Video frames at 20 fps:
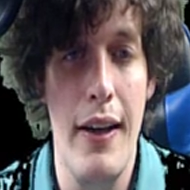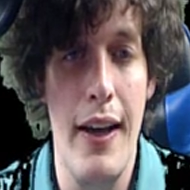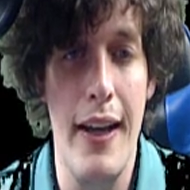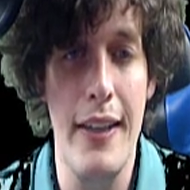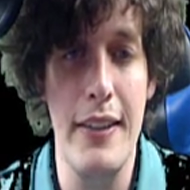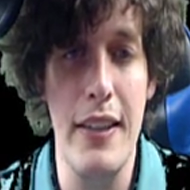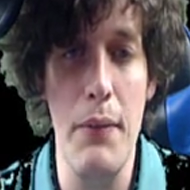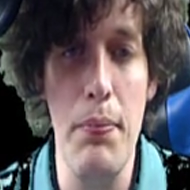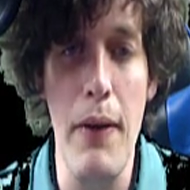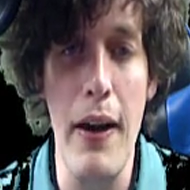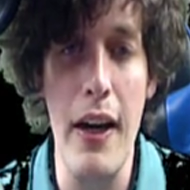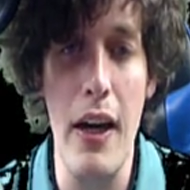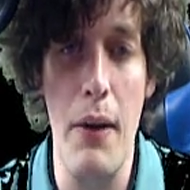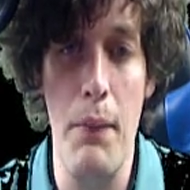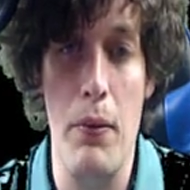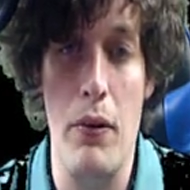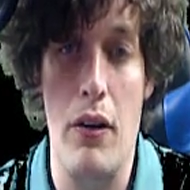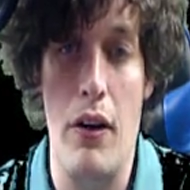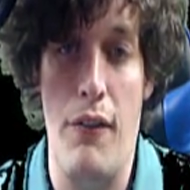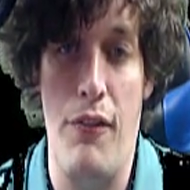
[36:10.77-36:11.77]
It's
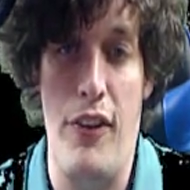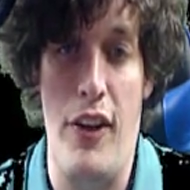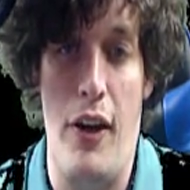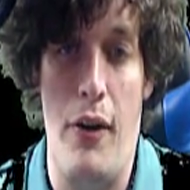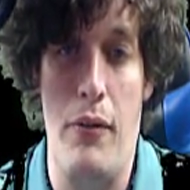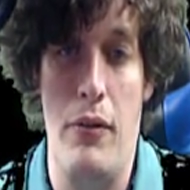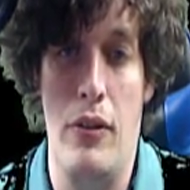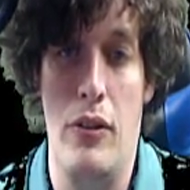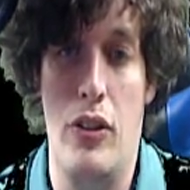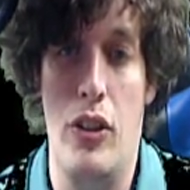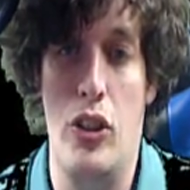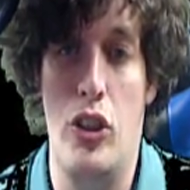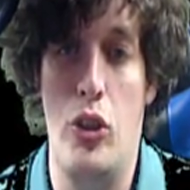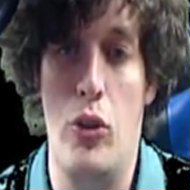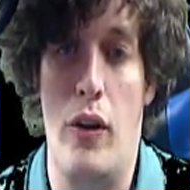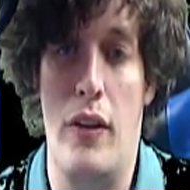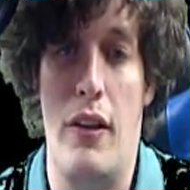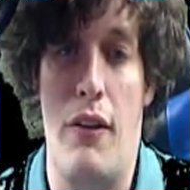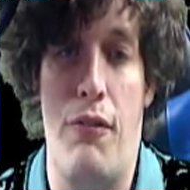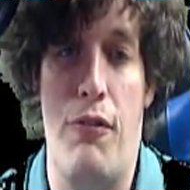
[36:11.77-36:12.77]
admirable of you to
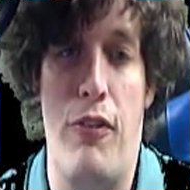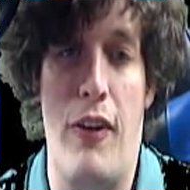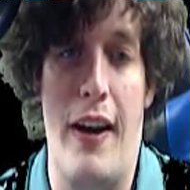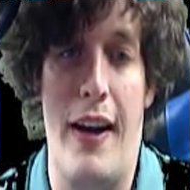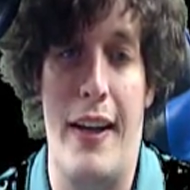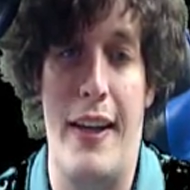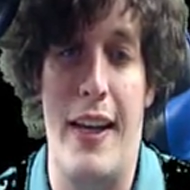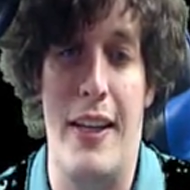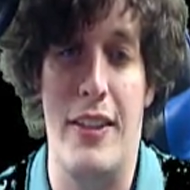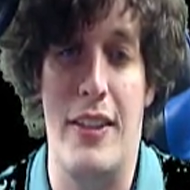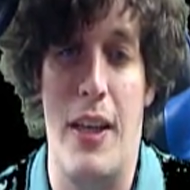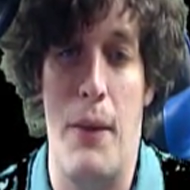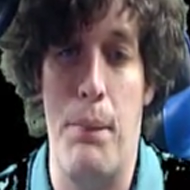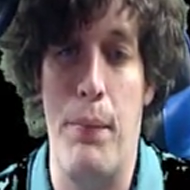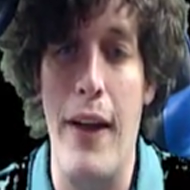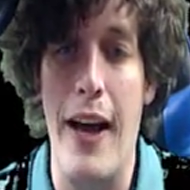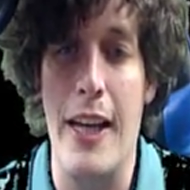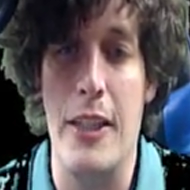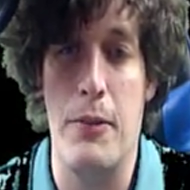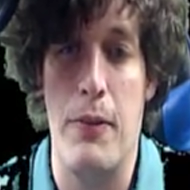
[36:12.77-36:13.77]
join the fight against Team
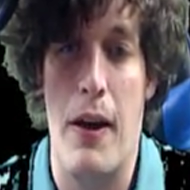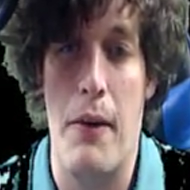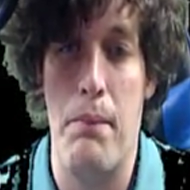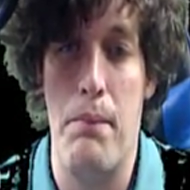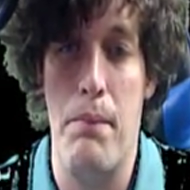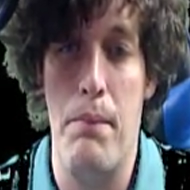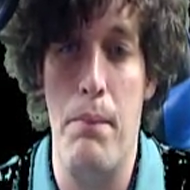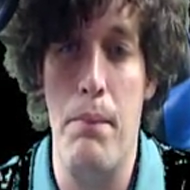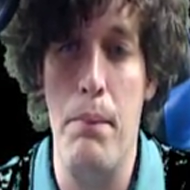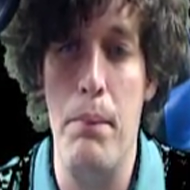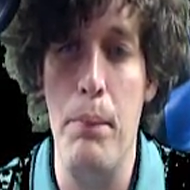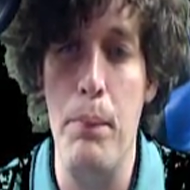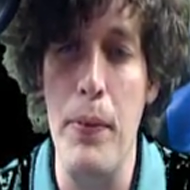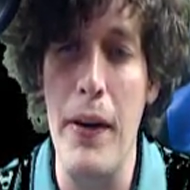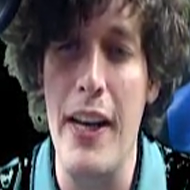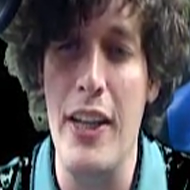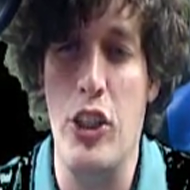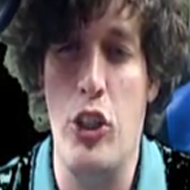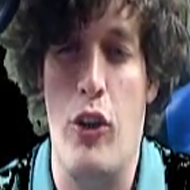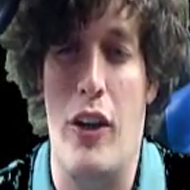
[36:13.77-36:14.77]
Plasma, but
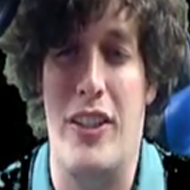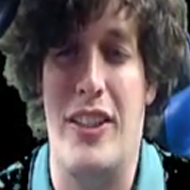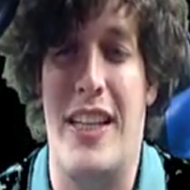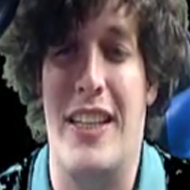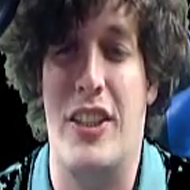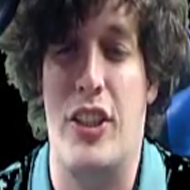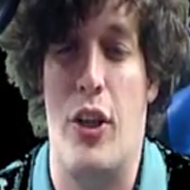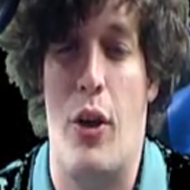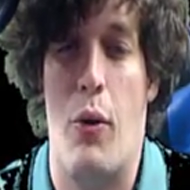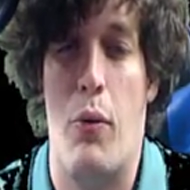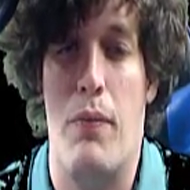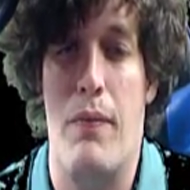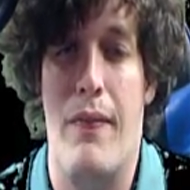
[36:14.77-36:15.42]
it's risky too.